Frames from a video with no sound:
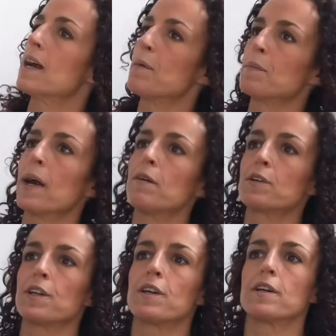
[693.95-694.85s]
I'm now
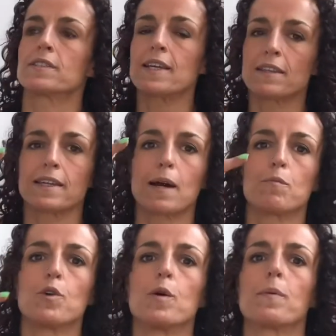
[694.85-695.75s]
gonna set the
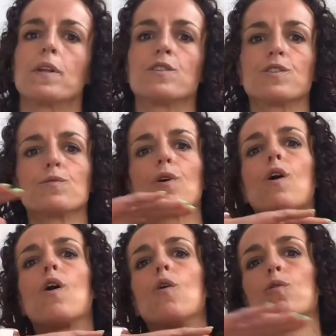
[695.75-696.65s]
camera up and do the
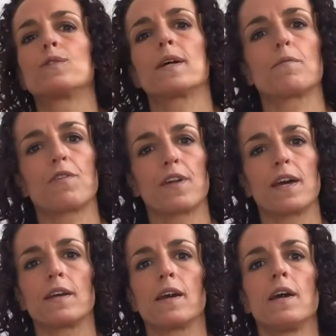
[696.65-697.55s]
whole damn
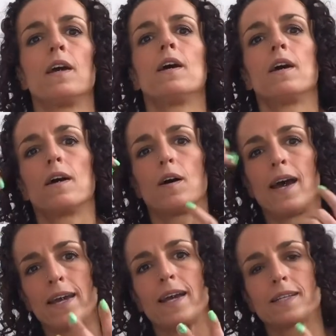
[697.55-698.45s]
thing.
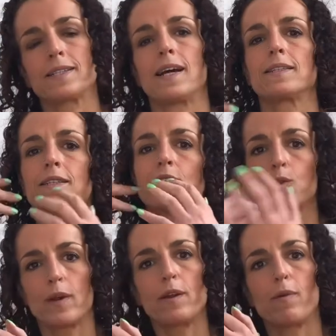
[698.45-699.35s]
8 exercises,
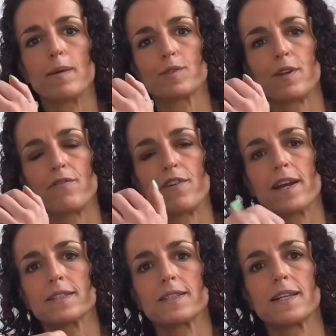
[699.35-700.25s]
20 reps on every
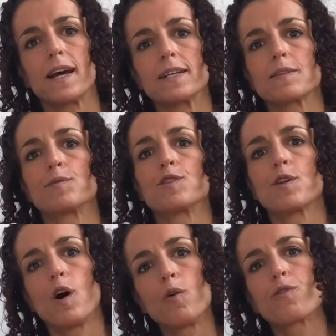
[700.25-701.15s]
exercise. I'm gonna do the
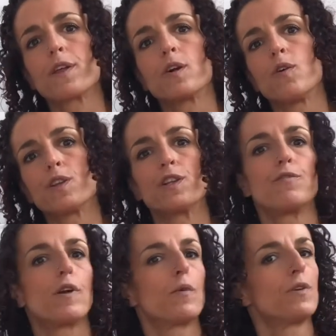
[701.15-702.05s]
whole thing all in a
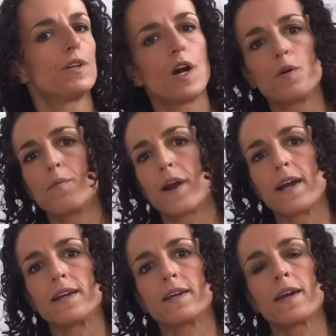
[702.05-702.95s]
row with no
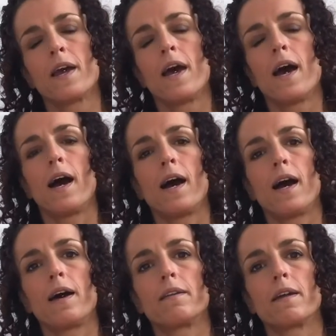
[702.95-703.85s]
break,
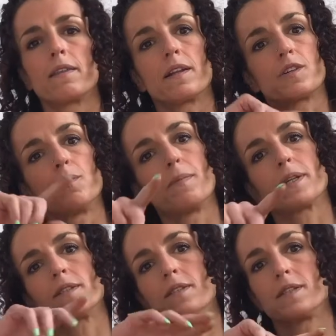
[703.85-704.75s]
and then I'll come back
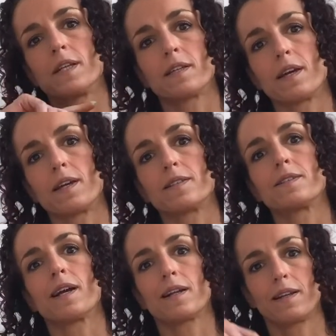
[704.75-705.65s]
to you and tell you
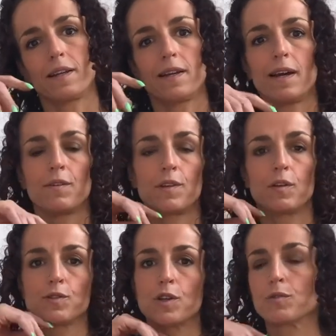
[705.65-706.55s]
exactly how the
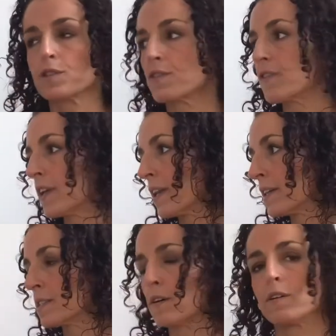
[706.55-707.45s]
old shoulders are feeling.
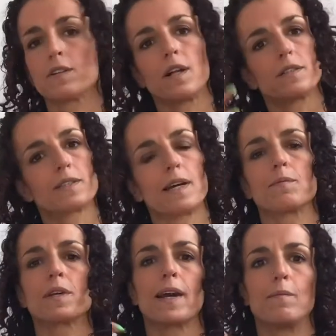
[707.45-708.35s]
So I'll set up
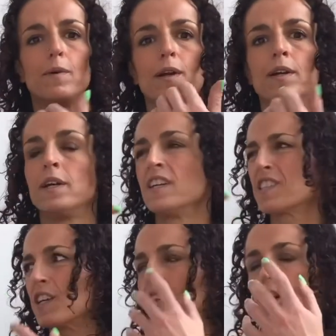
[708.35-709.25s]
the camera
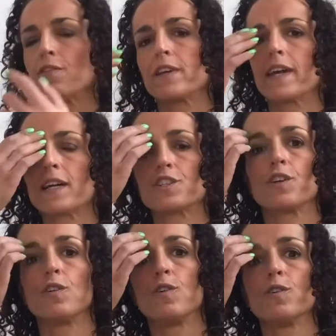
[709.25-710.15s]
so you can hopefully catch it
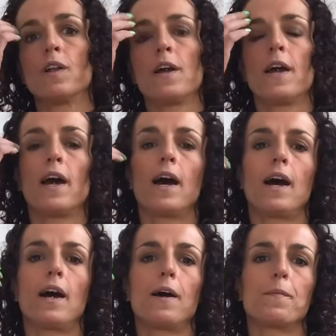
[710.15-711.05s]
all.
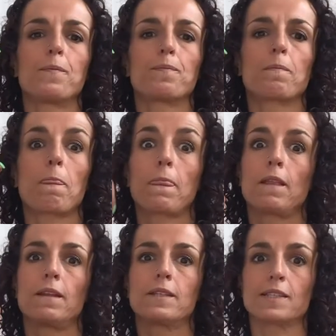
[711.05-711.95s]

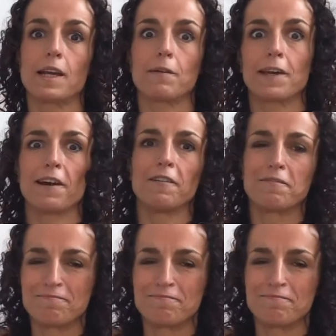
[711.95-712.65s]
Let's see how I get on.